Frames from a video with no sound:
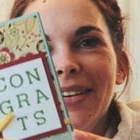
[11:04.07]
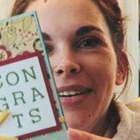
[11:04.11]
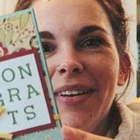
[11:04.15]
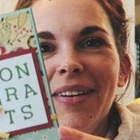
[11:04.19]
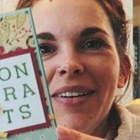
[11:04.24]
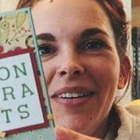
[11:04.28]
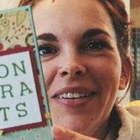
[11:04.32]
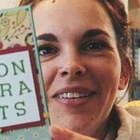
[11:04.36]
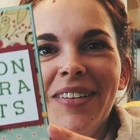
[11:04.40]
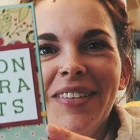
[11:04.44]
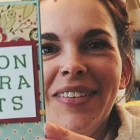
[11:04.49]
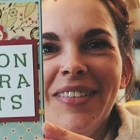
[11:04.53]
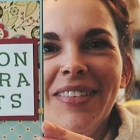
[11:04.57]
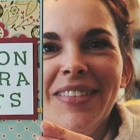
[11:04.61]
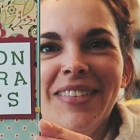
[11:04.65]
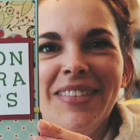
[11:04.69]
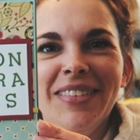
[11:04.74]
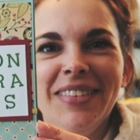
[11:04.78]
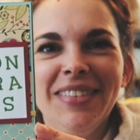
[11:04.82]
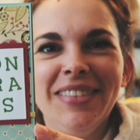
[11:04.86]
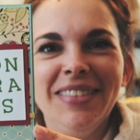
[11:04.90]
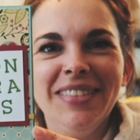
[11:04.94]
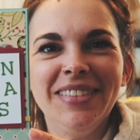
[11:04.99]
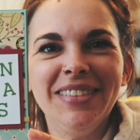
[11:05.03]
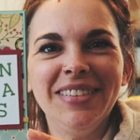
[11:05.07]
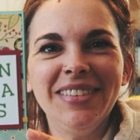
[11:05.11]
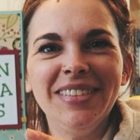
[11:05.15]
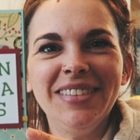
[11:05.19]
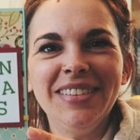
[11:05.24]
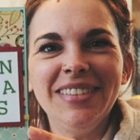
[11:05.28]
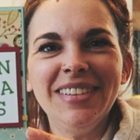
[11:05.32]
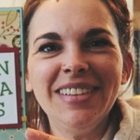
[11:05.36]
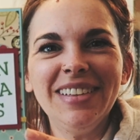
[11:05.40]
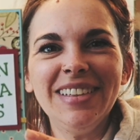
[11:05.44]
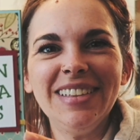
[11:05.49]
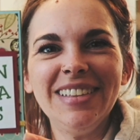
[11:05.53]

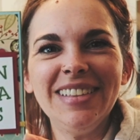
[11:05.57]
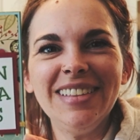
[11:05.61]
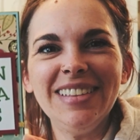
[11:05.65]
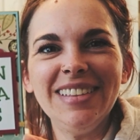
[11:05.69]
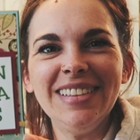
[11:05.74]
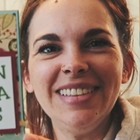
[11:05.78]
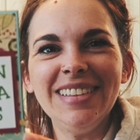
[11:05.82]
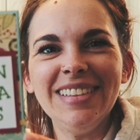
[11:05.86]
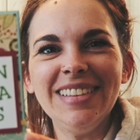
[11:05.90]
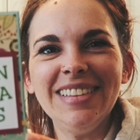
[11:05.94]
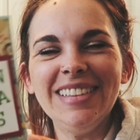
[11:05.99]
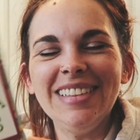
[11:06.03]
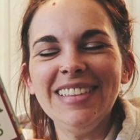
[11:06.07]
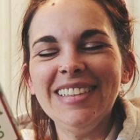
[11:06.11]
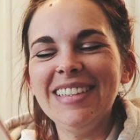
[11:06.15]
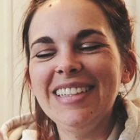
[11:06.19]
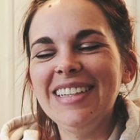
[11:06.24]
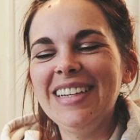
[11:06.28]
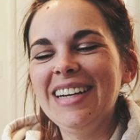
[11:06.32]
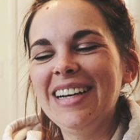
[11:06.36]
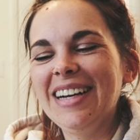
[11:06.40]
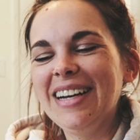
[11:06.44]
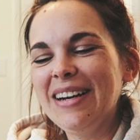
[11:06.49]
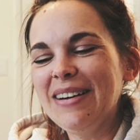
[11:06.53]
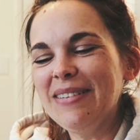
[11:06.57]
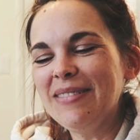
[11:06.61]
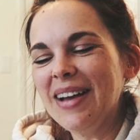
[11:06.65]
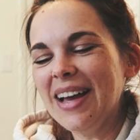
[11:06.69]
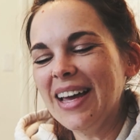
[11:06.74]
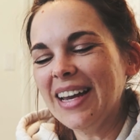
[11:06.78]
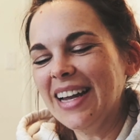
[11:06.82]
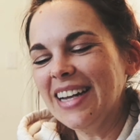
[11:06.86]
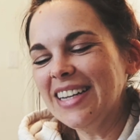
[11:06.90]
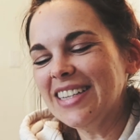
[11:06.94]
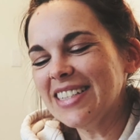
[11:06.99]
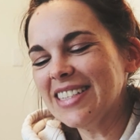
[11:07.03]
And
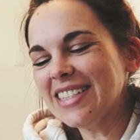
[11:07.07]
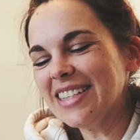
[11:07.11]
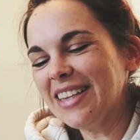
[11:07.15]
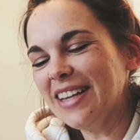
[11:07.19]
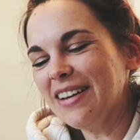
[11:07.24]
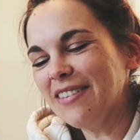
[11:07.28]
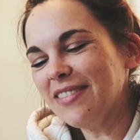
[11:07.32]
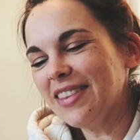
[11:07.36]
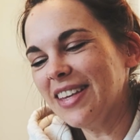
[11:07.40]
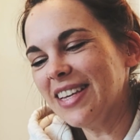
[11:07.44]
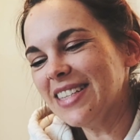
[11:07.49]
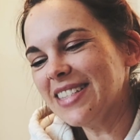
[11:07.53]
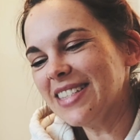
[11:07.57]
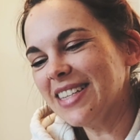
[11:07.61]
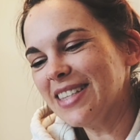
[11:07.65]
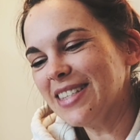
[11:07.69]
I just love these.